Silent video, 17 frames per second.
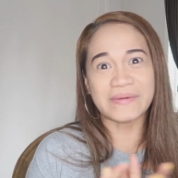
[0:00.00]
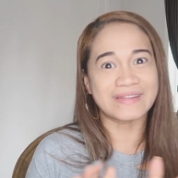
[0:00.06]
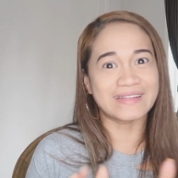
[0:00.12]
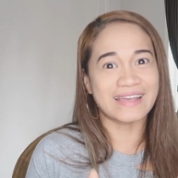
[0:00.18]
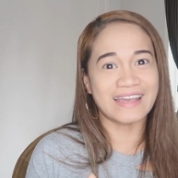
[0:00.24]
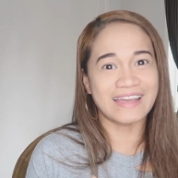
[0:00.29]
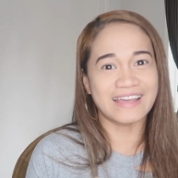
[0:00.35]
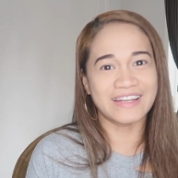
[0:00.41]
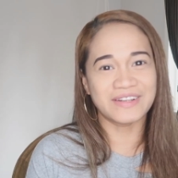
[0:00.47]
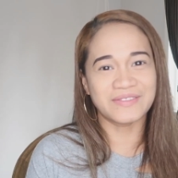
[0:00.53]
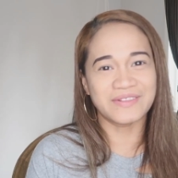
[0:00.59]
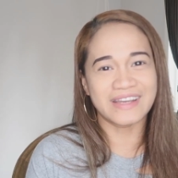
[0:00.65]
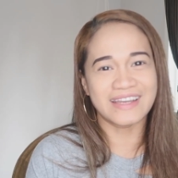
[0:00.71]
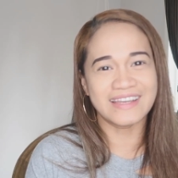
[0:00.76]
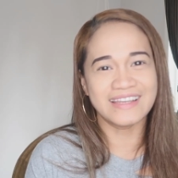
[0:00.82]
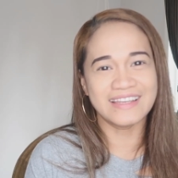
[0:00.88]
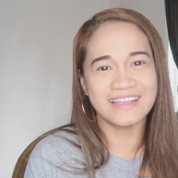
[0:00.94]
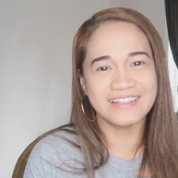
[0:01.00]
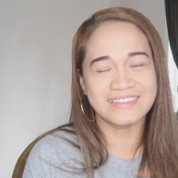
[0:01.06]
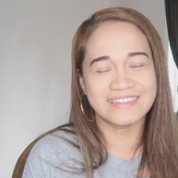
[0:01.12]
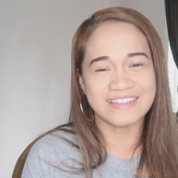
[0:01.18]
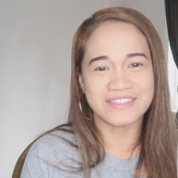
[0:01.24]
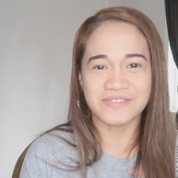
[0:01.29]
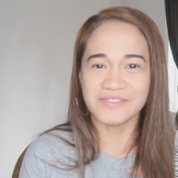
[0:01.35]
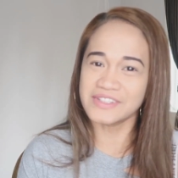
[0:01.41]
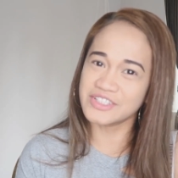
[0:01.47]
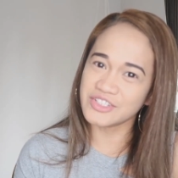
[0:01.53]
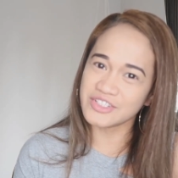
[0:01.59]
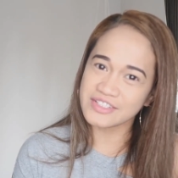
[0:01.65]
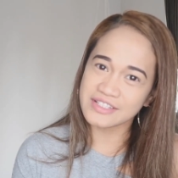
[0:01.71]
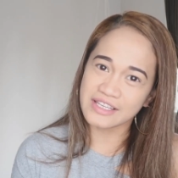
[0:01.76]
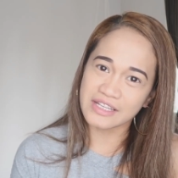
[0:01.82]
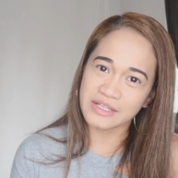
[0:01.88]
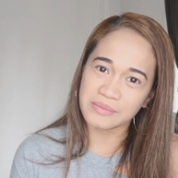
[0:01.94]
but anyway this video
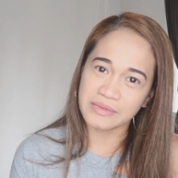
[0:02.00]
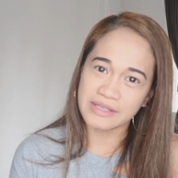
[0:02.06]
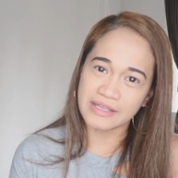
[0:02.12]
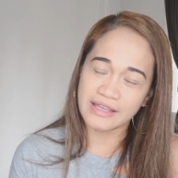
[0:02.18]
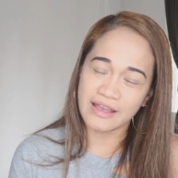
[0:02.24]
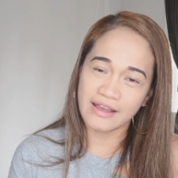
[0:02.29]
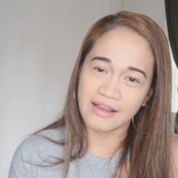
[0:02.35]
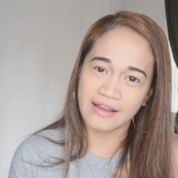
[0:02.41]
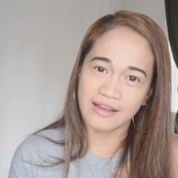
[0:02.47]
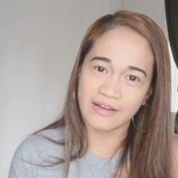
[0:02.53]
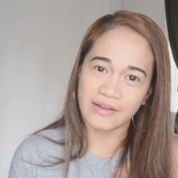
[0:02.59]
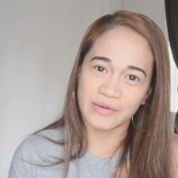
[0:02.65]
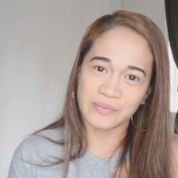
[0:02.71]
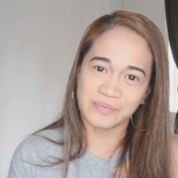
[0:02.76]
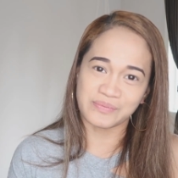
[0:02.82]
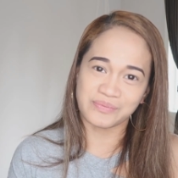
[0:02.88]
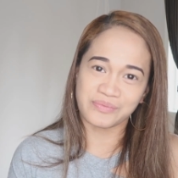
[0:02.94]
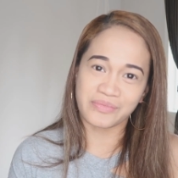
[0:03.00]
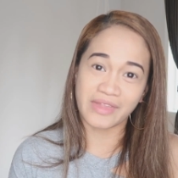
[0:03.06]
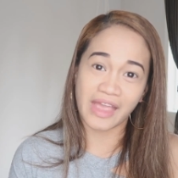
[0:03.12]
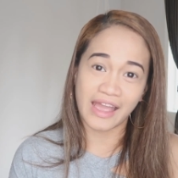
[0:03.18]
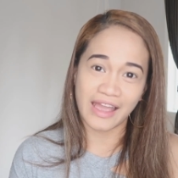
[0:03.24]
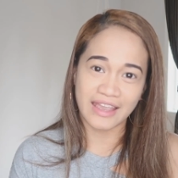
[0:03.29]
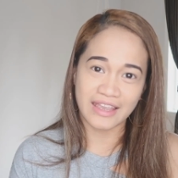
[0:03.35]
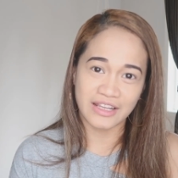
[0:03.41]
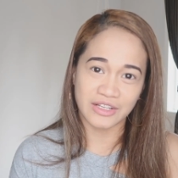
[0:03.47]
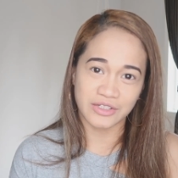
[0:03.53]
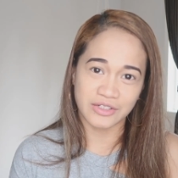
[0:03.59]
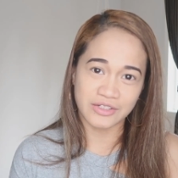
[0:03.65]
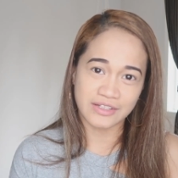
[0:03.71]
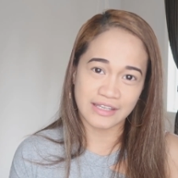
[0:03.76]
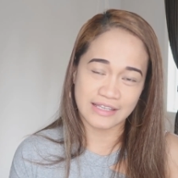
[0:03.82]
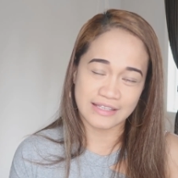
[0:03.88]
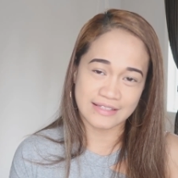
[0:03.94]
is gonna be um eye
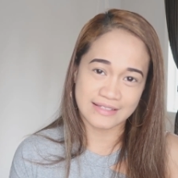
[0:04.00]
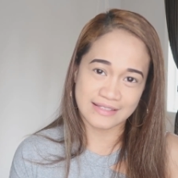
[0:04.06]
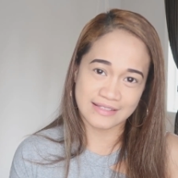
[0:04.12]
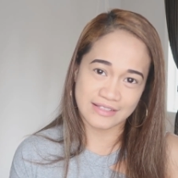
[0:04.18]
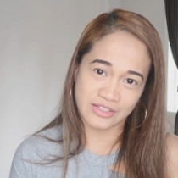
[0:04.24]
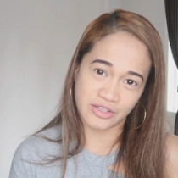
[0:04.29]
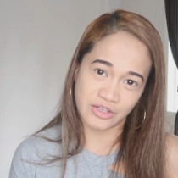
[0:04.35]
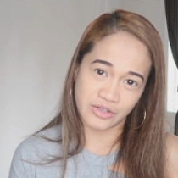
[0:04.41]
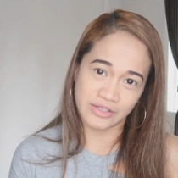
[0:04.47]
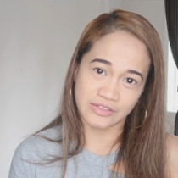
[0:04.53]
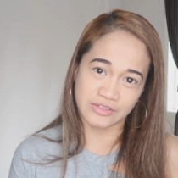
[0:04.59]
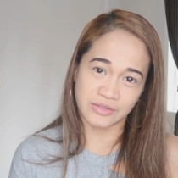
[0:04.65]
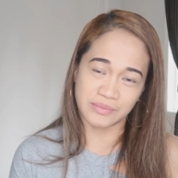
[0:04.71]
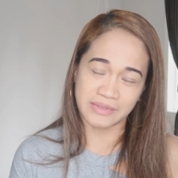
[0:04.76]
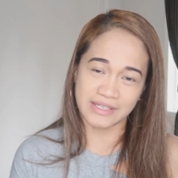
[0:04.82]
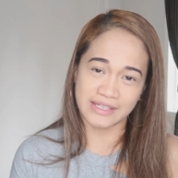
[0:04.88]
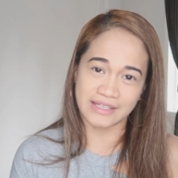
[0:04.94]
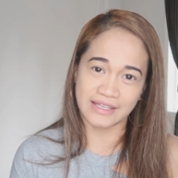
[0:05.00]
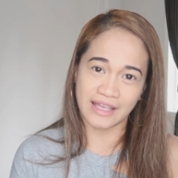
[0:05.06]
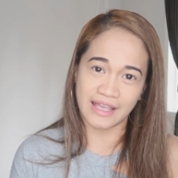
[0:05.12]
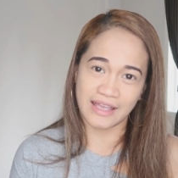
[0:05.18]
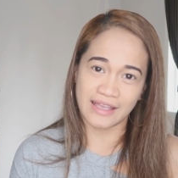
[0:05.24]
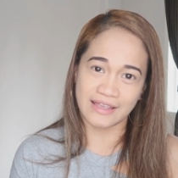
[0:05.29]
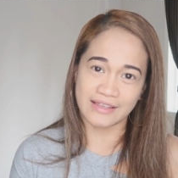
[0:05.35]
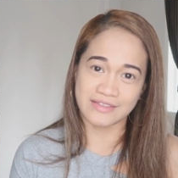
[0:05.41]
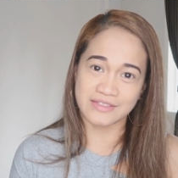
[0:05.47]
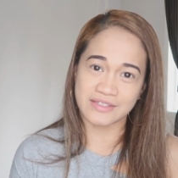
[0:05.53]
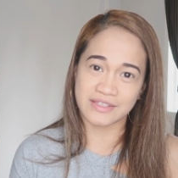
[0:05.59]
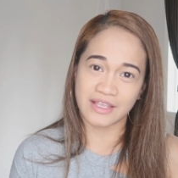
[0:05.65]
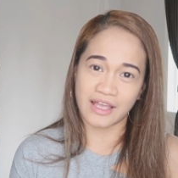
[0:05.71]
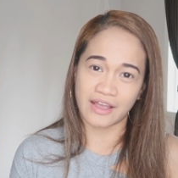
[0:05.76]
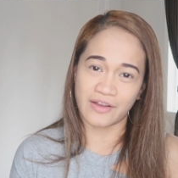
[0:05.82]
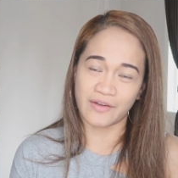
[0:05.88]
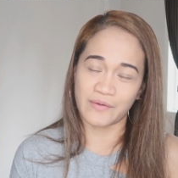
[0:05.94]
look it's going to be a
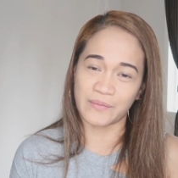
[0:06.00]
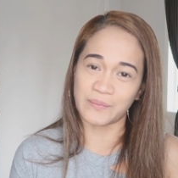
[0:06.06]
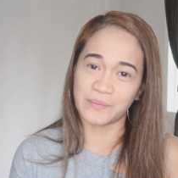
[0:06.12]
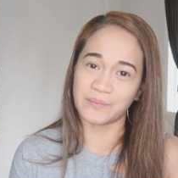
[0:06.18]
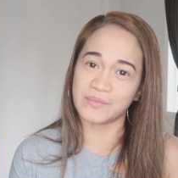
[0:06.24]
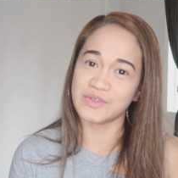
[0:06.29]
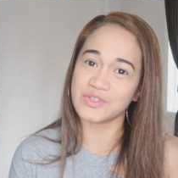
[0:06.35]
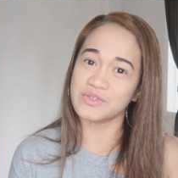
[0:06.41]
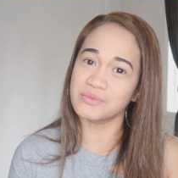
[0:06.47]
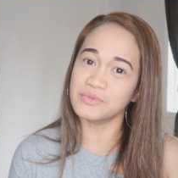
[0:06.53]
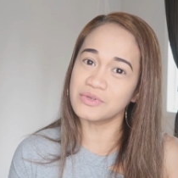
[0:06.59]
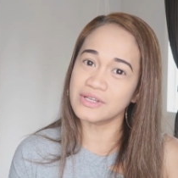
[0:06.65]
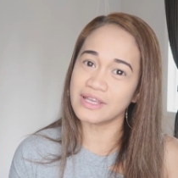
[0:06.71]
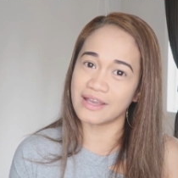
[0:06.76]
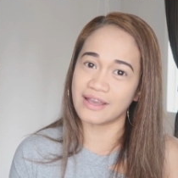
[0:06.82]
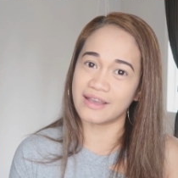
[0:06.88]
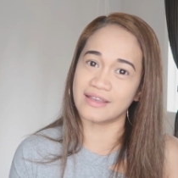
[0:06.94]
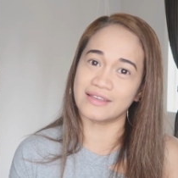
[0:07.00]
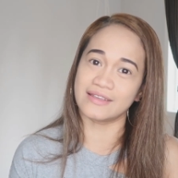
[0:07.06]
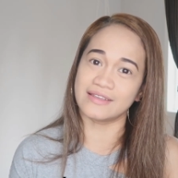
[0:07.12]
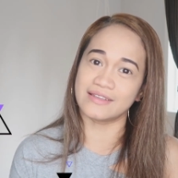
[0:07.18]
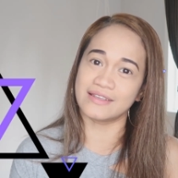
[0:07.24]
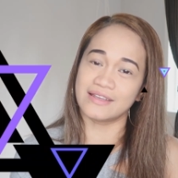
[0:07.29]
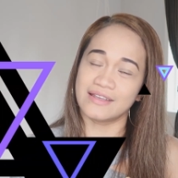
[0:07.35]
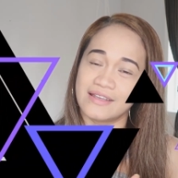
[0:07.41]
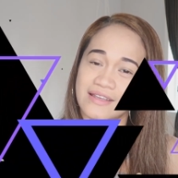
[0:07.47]
um smoky eye